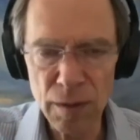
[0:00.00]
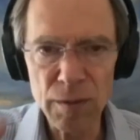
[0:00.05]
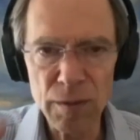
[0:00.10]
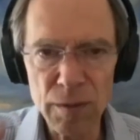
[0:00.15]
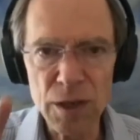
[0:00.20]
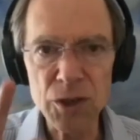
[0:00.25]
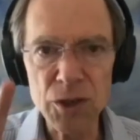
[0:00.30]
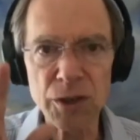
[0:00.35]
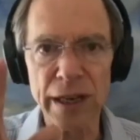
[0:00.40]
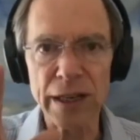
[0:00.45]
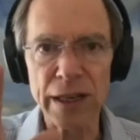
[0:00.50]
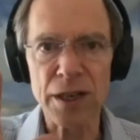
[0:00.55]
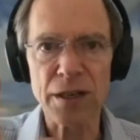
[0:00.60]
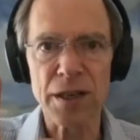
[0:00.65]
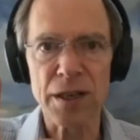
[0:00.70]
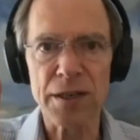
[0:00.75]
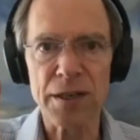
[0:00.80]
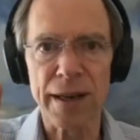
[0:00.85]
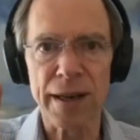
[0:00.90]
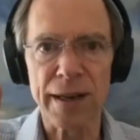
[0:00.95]
this will take
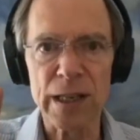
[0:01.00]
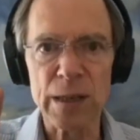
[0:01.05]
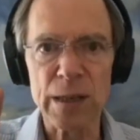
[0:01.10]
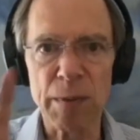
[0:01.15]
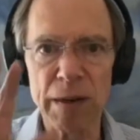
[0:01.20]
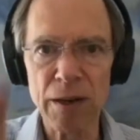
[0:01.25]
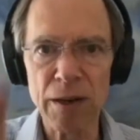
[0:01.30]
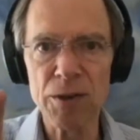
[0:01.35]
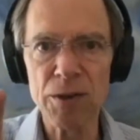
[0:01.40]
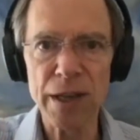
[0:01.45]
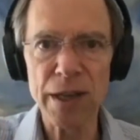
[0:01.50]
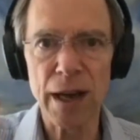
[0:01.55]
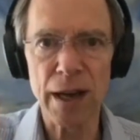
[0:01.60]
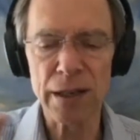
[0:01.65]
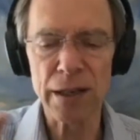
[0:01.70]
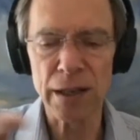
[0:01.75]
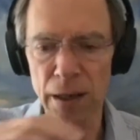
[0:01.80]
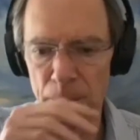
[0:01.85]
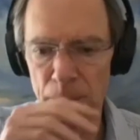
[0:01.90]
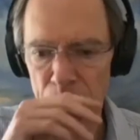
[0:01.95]
60 seconds but here's the
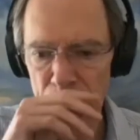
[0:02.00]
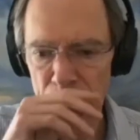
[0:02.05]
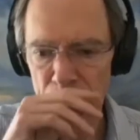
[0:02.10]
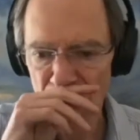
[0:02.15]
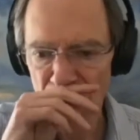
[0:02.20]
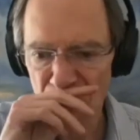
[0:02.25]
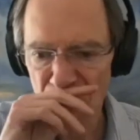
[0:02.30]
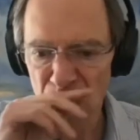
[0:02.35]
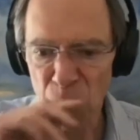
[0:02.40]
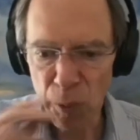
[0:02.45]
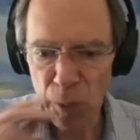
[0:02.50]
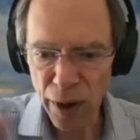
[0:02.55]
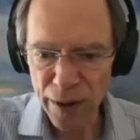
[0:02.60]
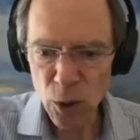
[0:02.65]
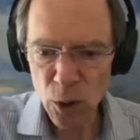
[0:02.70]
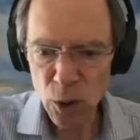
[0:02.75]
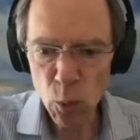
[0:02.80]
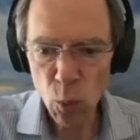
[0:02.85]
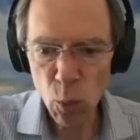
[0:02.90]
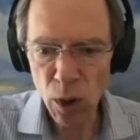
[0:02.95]
idea
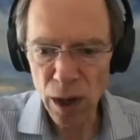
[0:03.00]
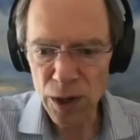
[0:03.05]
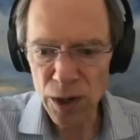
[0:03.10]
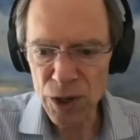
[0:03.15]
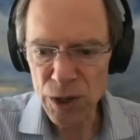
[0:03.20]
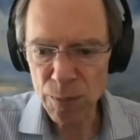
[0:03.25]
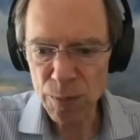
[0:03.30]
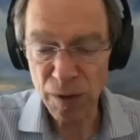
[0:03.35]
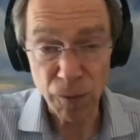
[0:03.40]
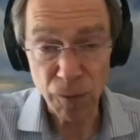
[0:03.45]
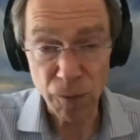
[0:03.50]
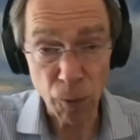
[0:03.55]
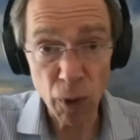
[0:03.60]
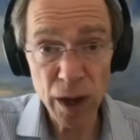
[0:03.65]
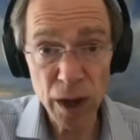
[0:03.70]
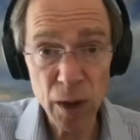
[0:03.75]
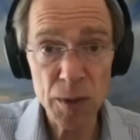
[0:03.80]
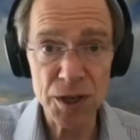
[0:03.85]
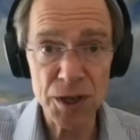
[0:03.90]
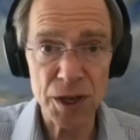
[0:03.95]
brandon was before
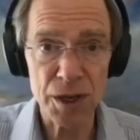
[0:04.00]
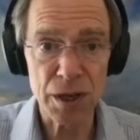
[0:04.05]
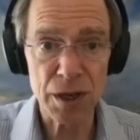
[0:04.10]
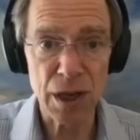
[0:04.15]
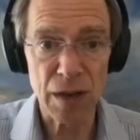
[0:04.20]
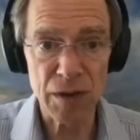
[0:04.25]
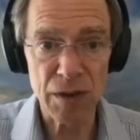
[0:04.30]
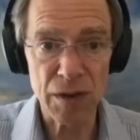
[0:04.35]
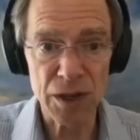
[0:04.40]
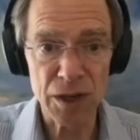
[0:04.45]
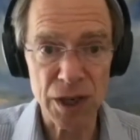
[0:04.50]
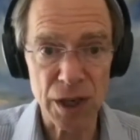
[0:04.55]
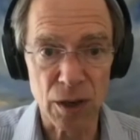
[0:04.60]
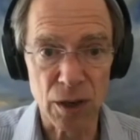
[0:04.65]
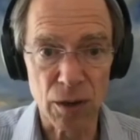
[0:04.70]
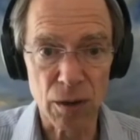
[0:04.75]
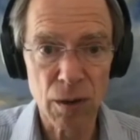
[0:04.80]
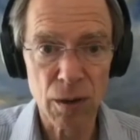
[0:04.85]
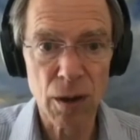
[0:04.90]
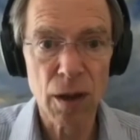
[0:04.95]
he was a navy
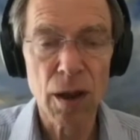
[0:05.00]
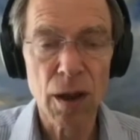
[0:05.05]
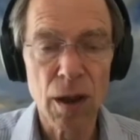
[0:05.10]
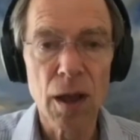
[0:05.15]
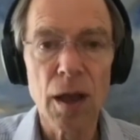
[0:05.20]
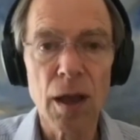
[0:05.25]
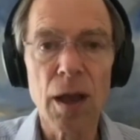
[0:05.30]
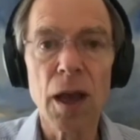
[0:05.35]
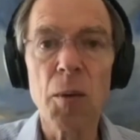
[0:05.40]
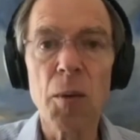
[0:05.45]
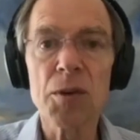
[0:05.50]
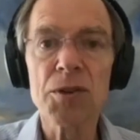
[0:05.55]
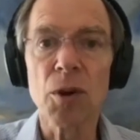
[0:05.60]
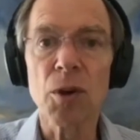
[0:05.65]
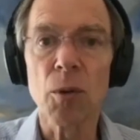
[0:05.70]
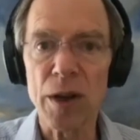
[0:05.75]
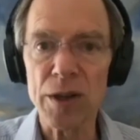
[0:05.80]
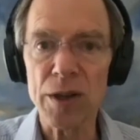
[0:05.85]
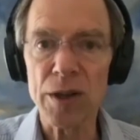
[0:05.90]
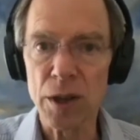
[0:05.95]
seal he was
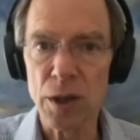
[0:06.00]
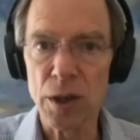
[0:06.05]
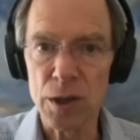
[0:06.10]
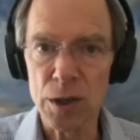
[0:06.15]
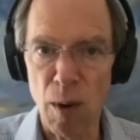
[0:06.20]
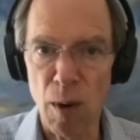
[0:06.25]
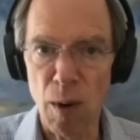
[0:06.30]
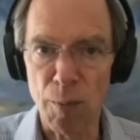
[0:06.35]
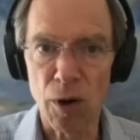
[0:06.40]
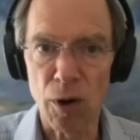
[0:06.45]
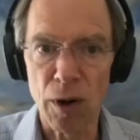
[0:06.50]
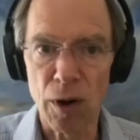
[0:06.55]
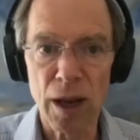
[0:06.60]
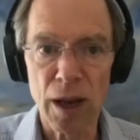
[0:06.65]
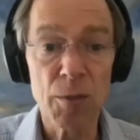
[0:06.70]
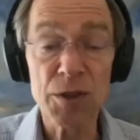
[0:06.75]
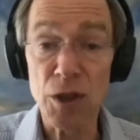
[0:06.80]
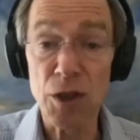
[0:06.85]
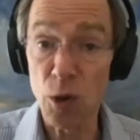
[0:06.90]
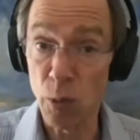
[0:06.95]
a rescue swimmer
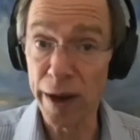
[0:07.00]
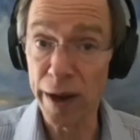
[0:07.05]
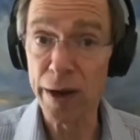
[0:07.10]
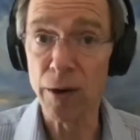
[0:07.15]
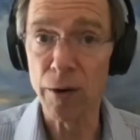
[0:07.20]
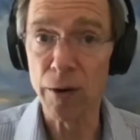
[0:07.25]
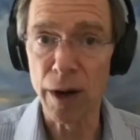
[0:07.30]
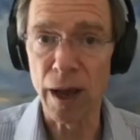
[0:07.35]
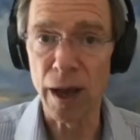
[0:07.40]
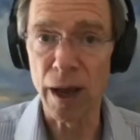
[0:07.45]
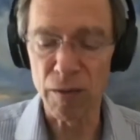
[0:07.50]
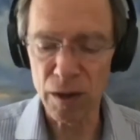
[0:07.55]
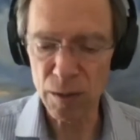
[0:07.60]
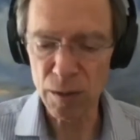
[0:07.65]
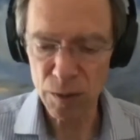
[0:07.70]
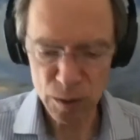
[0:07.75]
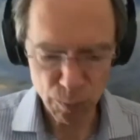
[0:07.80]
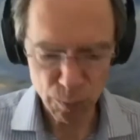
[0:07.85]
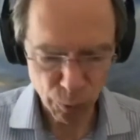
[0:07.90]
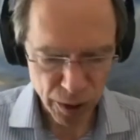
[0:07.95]
he was in the regular navy
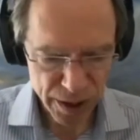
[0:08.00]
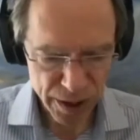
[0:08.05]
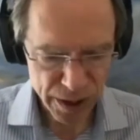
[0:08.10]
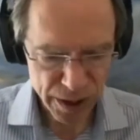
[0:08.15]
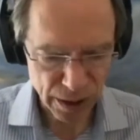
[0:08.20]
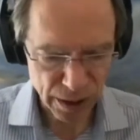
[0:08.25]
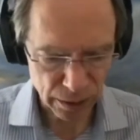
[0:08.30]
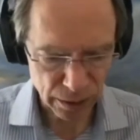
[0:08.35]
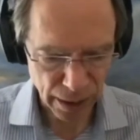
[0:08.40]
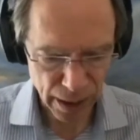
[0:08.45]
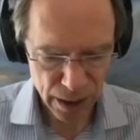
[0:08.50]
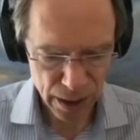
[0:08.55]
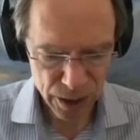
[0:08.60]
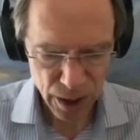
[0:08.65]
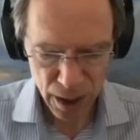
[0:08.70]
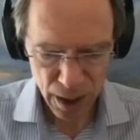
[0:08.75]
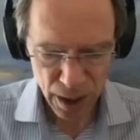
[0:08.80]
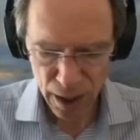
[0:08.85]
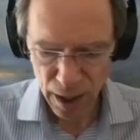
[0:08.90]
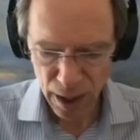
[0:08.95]
it's pre-seal
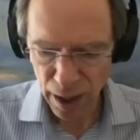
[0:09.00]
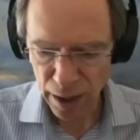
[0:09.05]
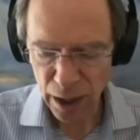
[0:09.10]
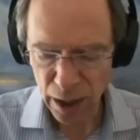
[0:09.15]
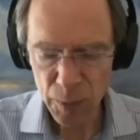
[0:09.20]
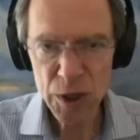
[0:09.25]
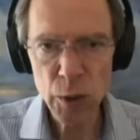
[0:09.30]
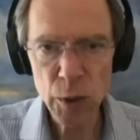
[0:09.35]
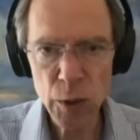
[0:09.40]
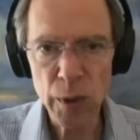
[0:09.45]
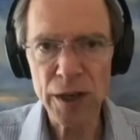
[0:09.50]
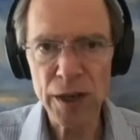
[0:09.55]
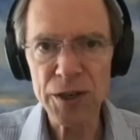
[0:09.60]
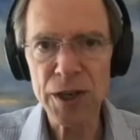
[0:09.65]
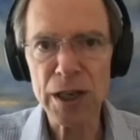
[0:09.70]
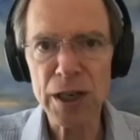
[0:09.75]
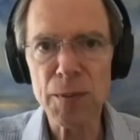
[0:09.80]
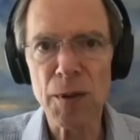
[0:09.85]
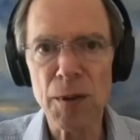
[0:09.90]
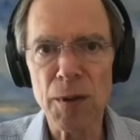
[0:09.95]
days and he was doing a
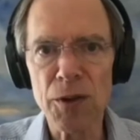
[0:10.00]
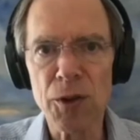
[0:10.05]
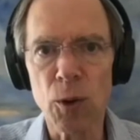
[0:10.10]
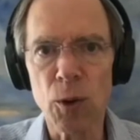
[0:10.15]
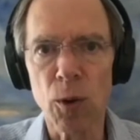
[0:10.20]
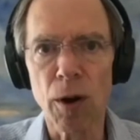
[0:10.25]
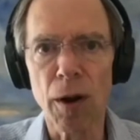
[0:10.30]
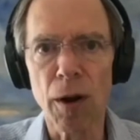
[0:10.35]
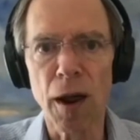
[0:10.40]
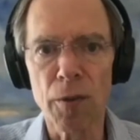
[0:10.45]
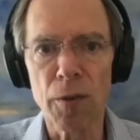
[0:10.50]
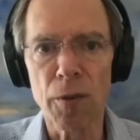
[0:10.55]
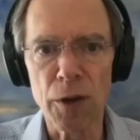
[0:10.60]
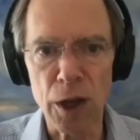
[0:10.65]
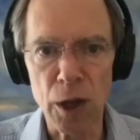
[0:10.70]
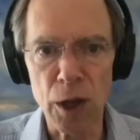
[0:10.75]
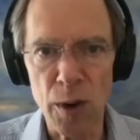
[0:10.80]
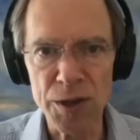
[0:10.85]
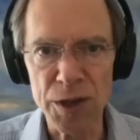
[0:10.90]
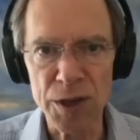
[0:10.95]
six-month tour on
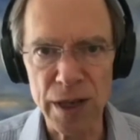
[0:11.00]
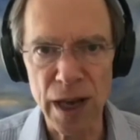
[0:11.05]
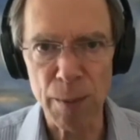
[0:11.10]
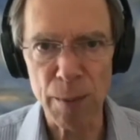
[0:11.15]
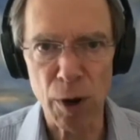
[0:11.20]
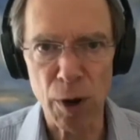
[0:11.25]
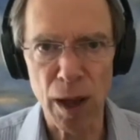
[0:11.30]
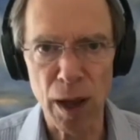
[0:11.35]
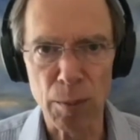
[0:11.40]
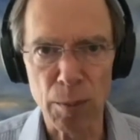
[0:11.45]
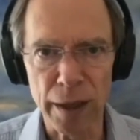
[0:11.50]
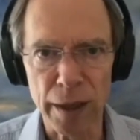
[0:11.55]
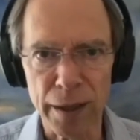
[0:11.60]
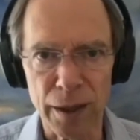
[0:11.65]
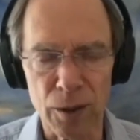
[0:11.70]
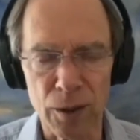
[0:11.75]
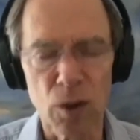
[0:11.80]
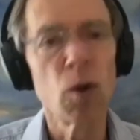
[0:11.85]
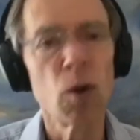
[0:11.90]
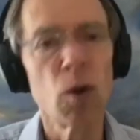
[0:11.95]
the uss abraham
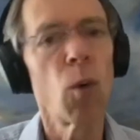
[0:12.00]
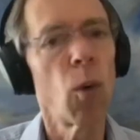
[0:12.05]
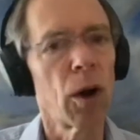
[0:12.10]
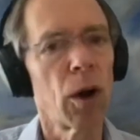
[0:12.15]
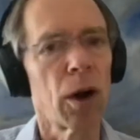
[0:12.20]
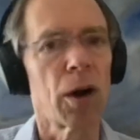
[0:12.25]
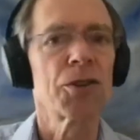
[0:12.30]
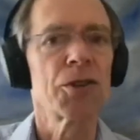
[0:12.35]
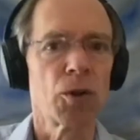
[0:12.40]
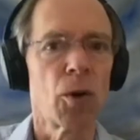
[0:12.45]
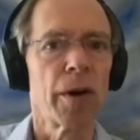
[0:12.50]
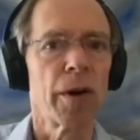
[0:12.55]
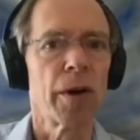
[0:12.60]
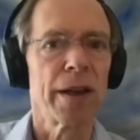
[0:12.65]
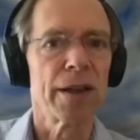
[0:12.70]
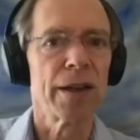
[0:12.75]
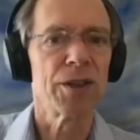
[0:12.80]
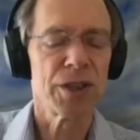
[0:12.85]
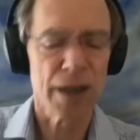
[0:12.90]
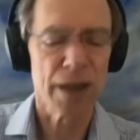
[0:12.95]
lincoln where our
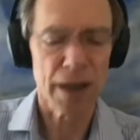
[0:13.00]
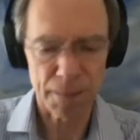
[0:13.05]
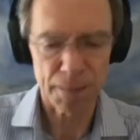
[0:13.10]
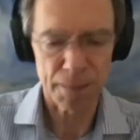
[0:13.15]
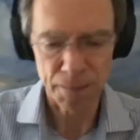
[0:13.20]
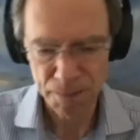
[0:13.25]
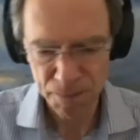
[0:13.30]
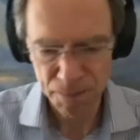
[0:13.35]
story is set